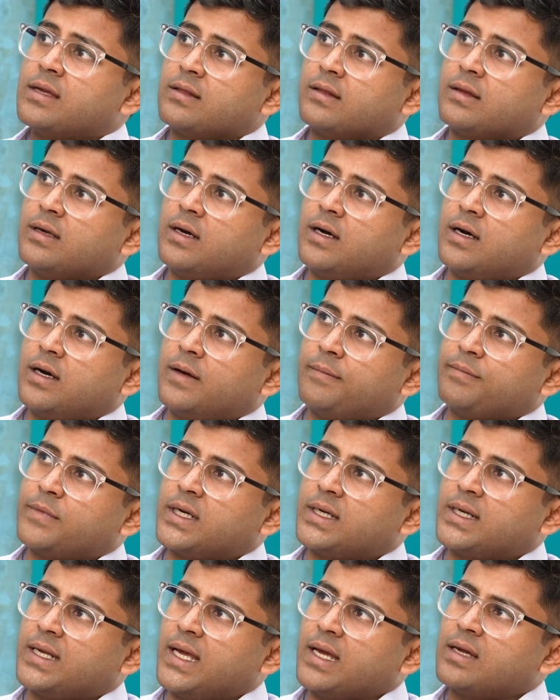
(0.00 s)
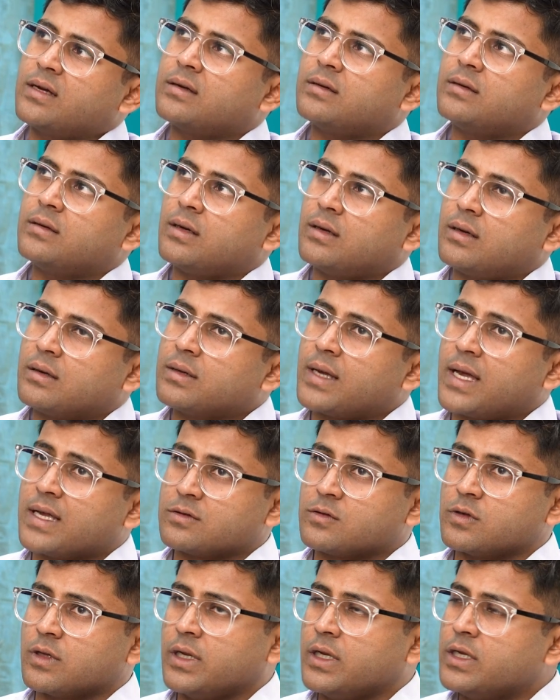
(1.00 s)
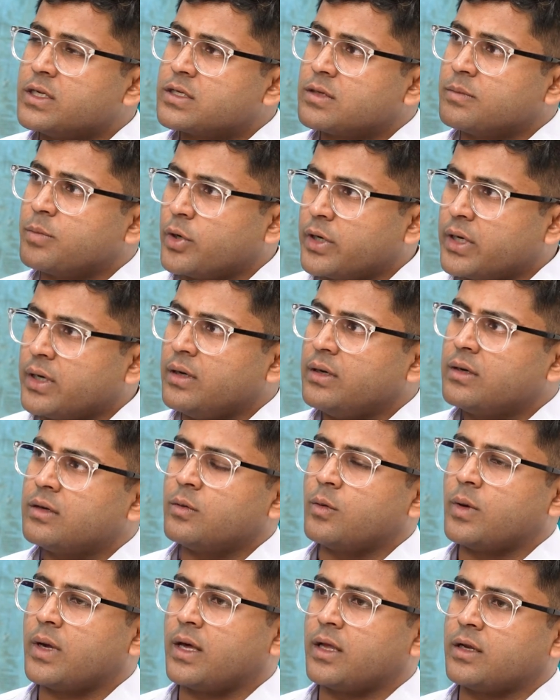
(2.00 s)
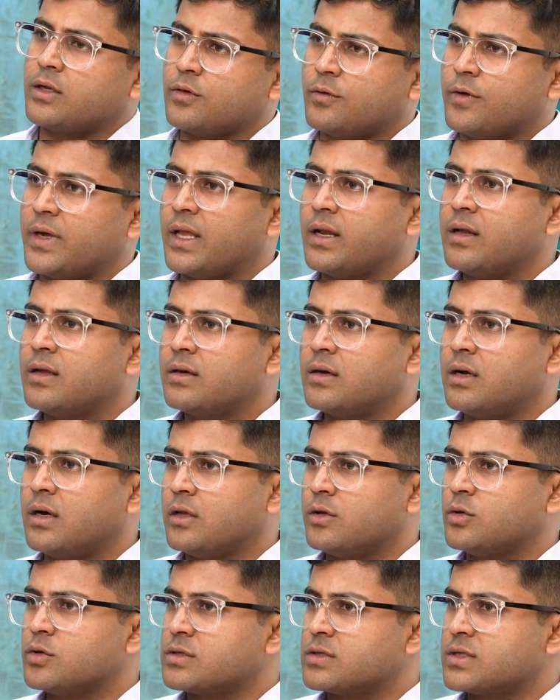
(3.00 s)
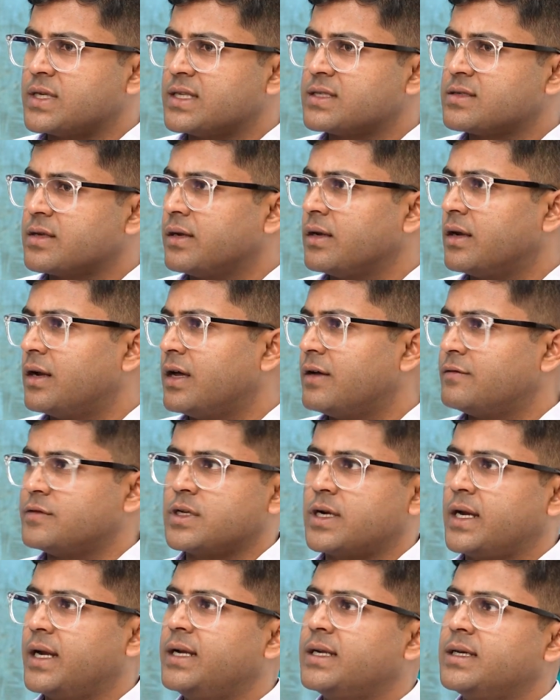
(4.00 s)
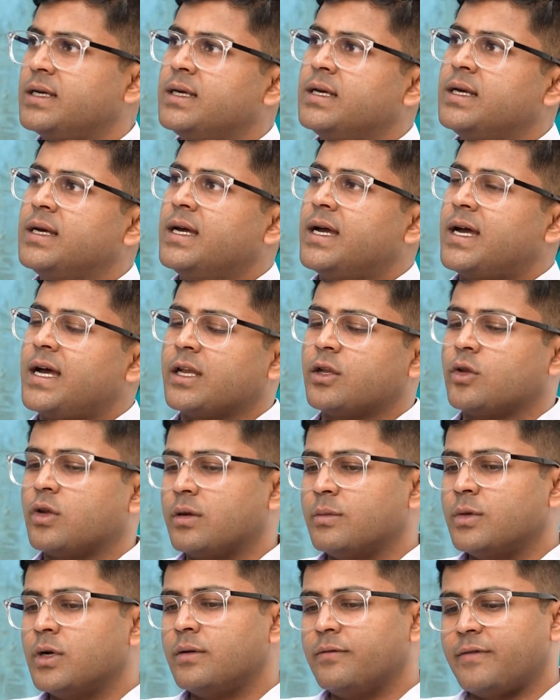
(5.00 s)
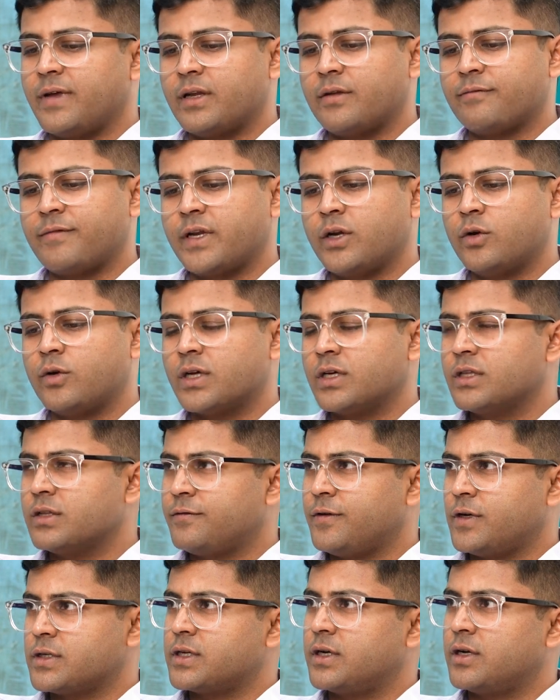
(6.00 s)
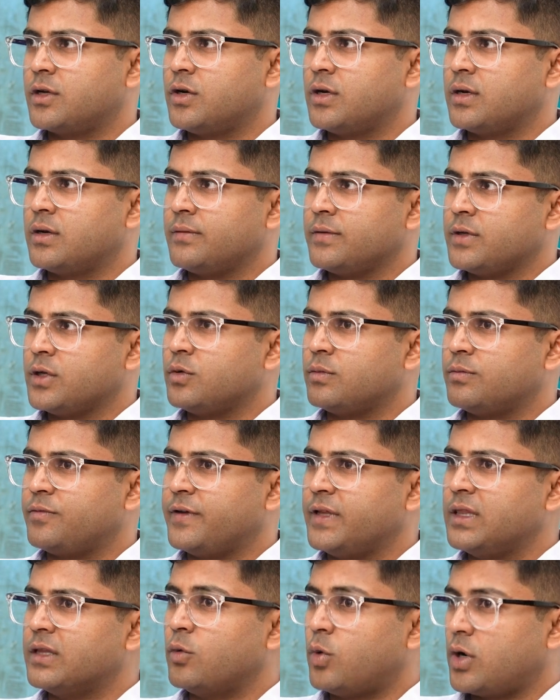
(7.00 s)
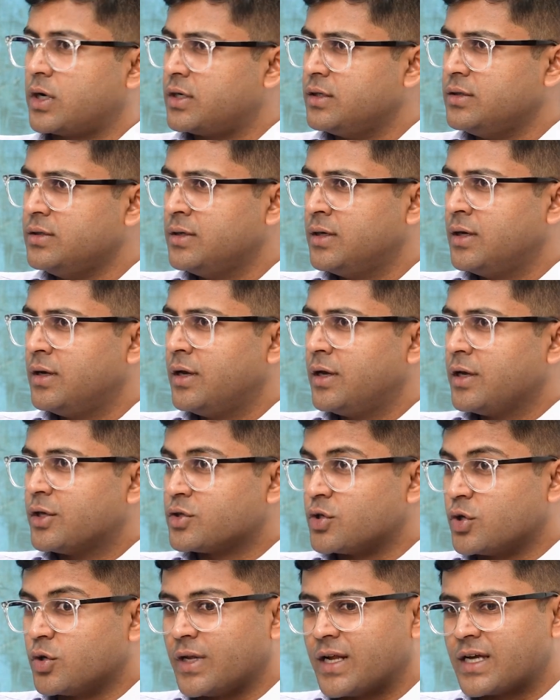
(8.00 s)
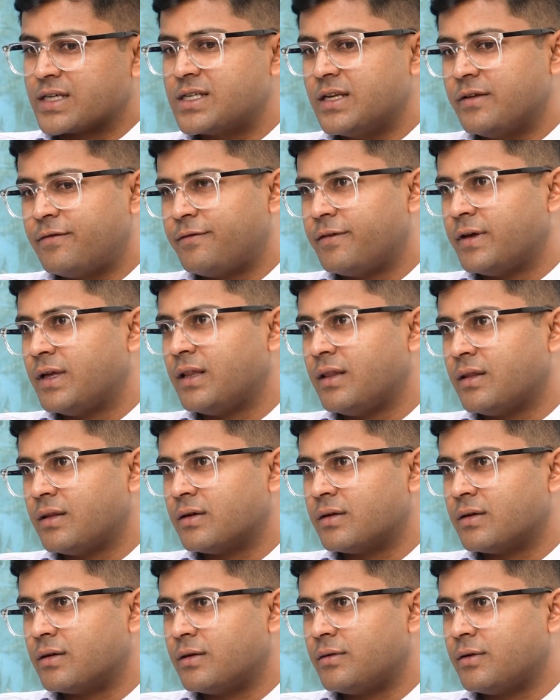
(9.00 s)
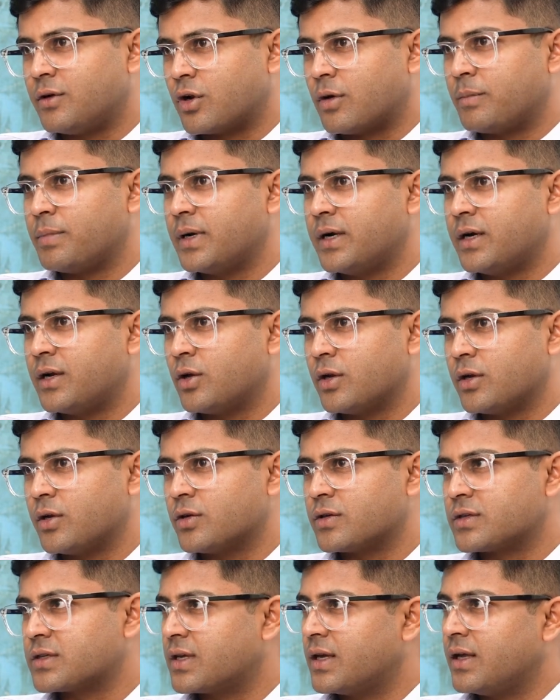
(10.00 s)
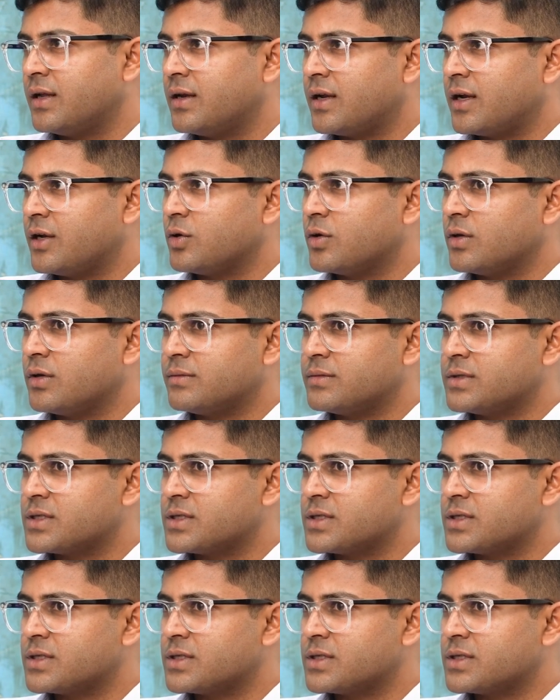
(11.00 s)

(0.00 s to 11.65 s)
The tech has reached a point where you're wearing those sensory gloves, right? And you're able, when you turn the faucet on, you feel the water. So you can actually feel the droplet on your skin, and you can